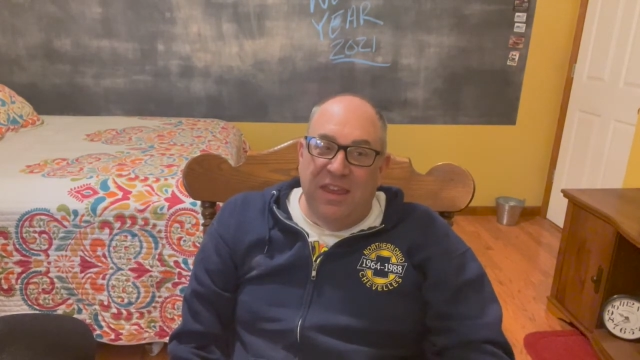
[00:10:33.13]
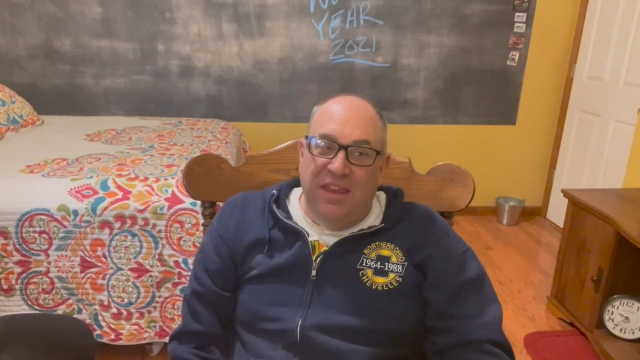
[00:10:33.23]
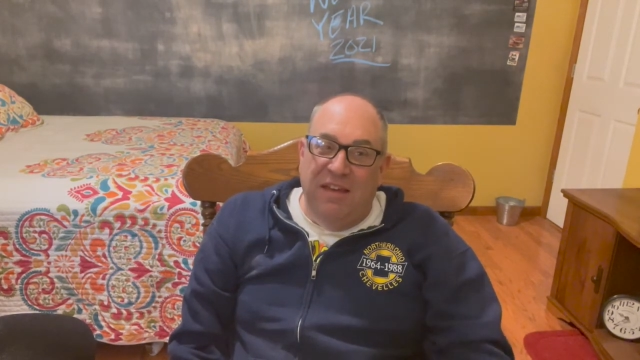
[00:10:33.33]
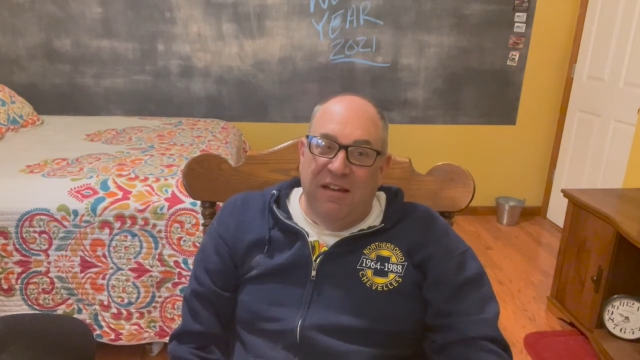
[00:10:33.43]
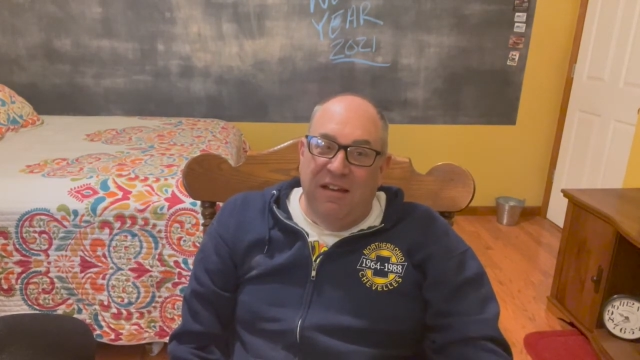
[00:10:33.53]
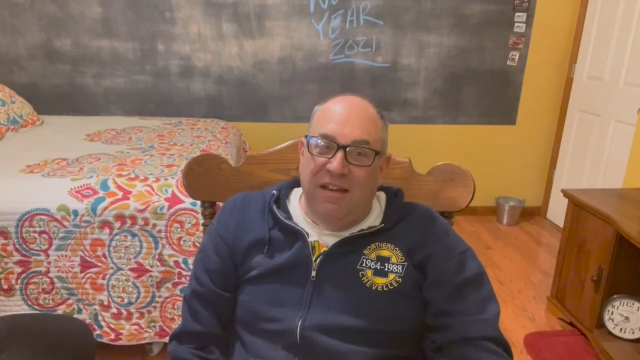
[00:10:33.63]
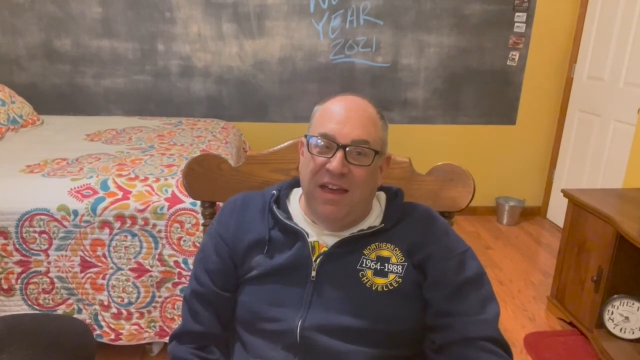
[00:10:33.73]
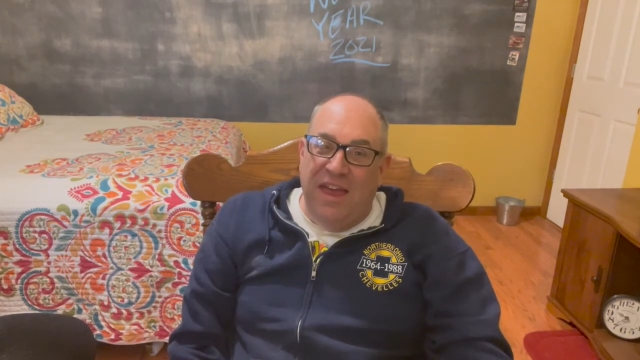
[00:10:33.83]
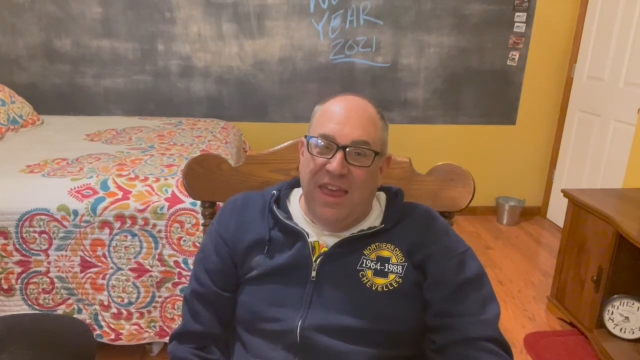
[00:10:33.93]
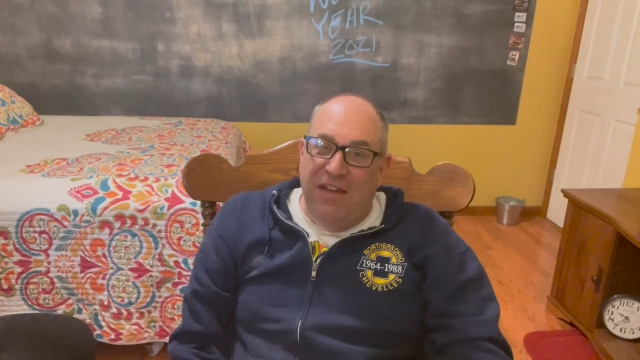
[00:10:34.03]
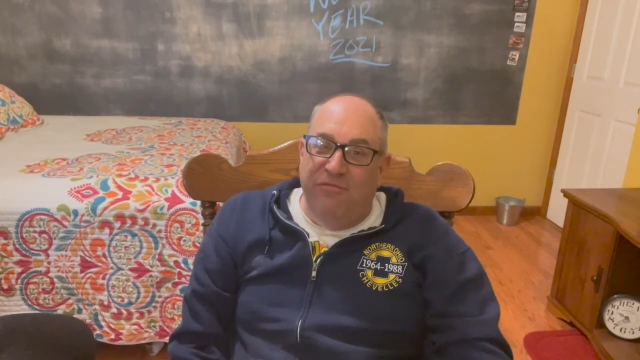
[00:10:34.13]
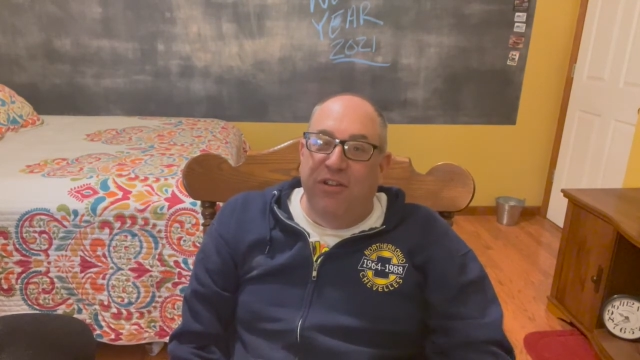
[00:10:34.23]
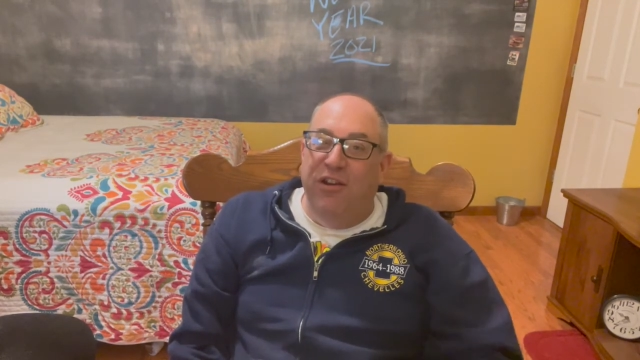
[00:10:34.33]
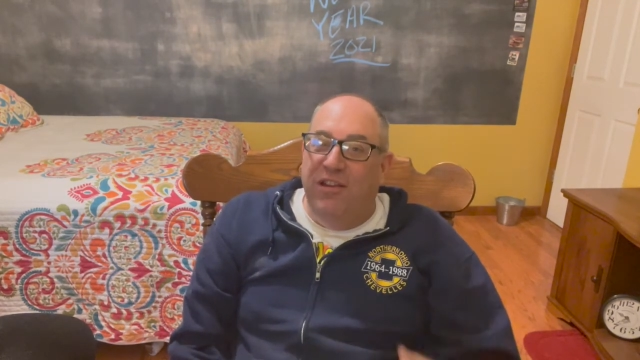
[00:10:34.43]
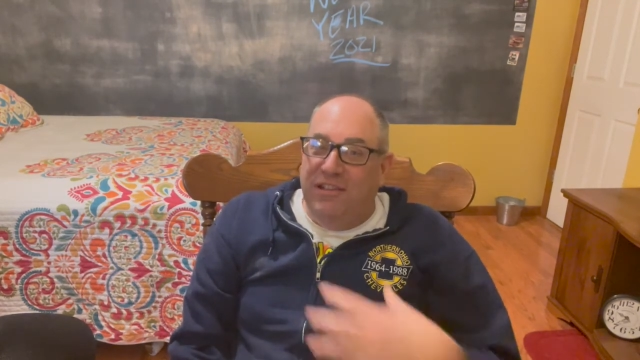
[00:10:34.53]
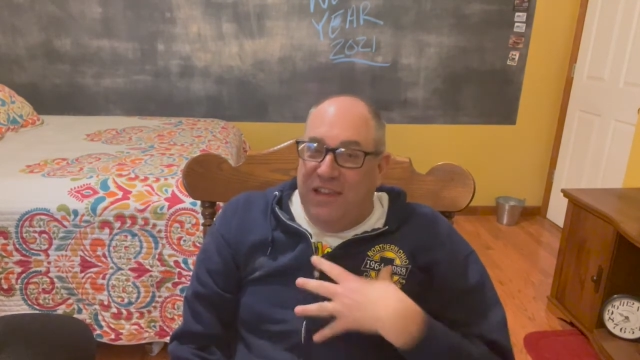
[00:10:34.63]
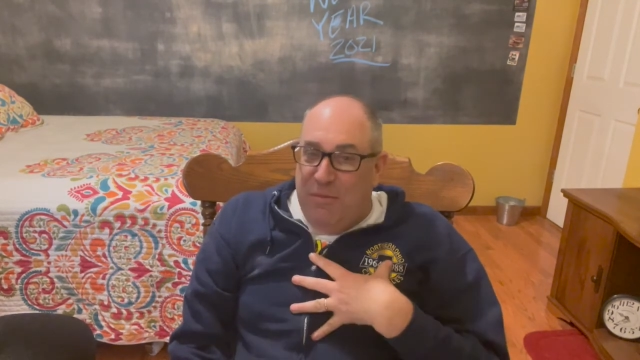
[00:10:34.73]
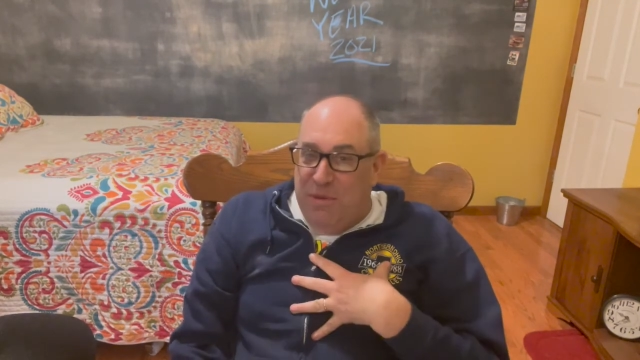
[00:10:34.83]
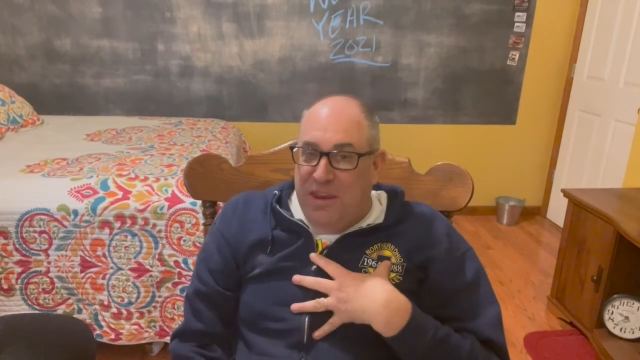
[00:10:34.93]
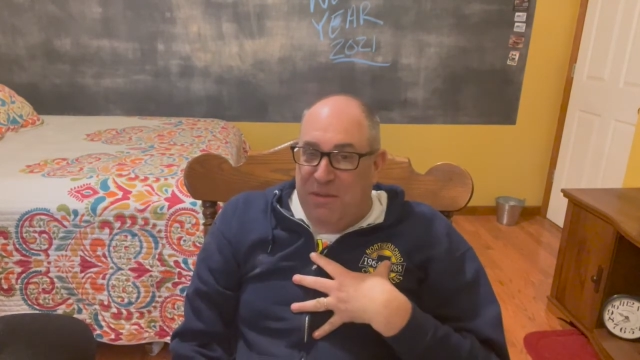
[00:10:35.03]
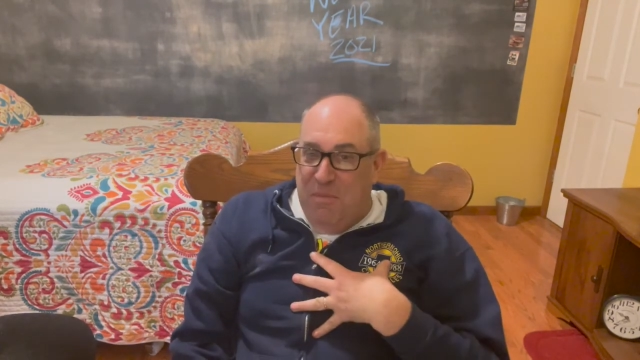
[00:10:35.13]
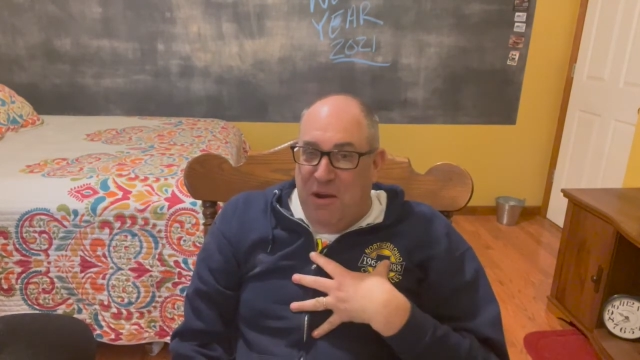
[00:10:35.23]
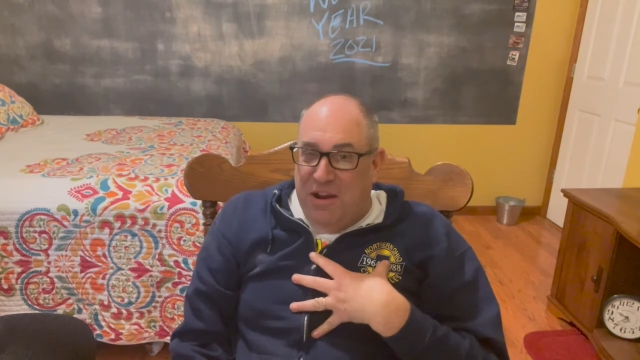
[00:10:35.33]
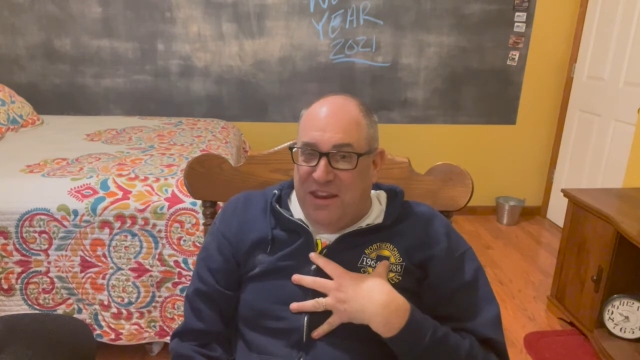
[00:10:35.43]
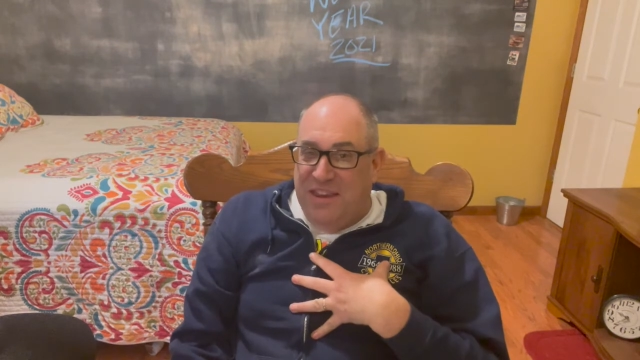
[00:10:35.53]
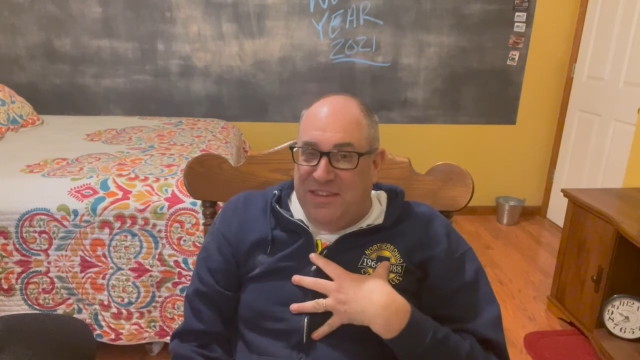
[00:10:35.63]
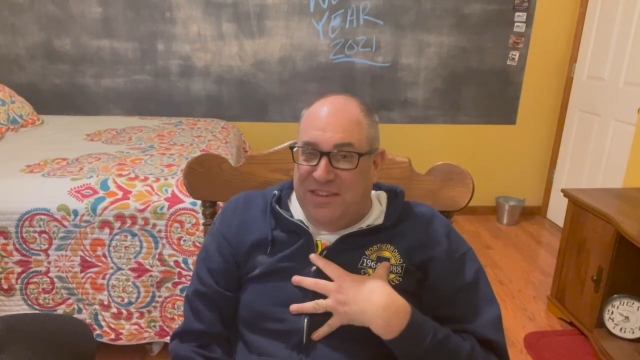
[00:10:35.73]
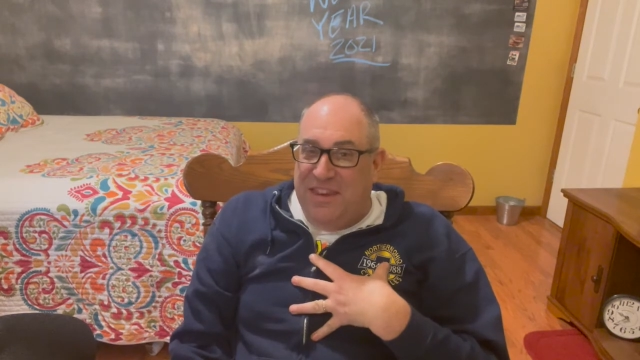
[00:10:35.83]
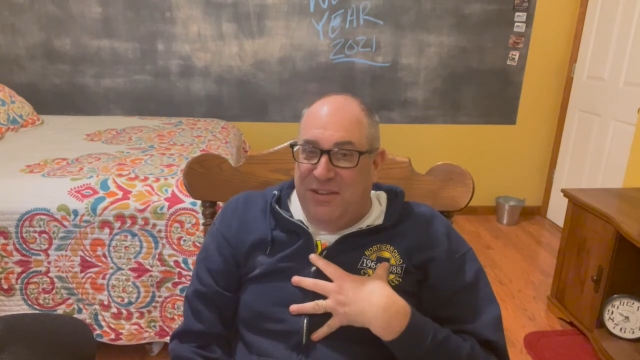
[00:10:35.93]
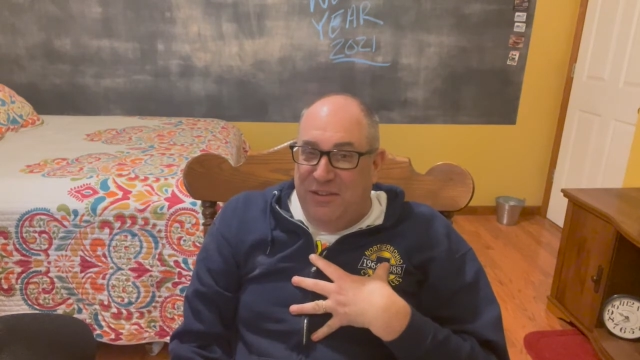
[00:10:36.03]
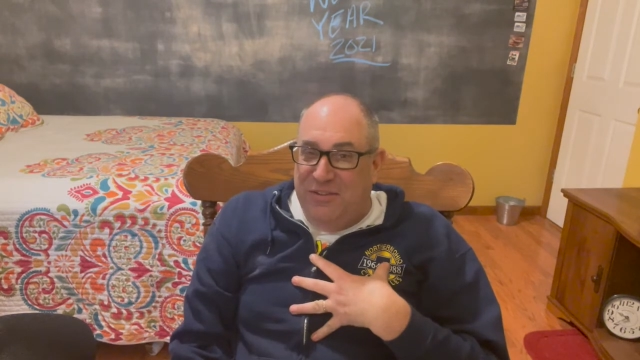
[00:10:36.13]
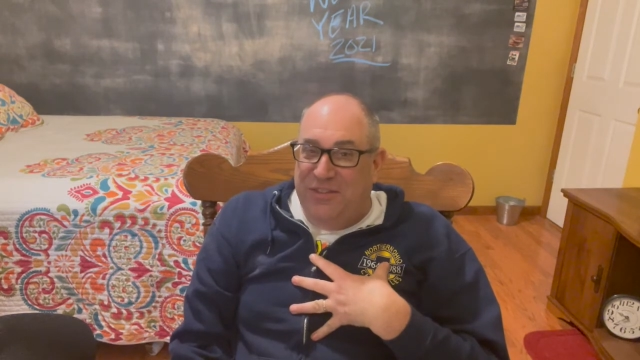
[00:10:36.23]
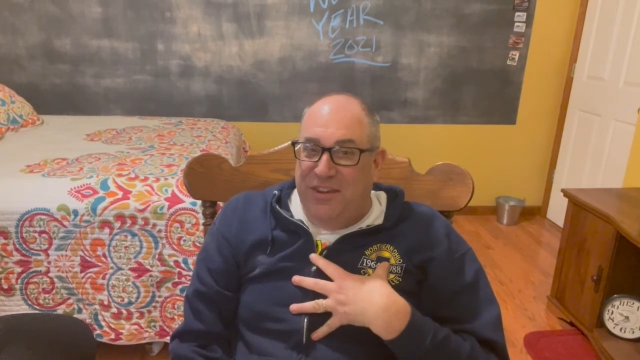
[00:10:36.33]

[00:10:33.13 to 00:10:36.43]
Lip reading: I have very limited marketing skills.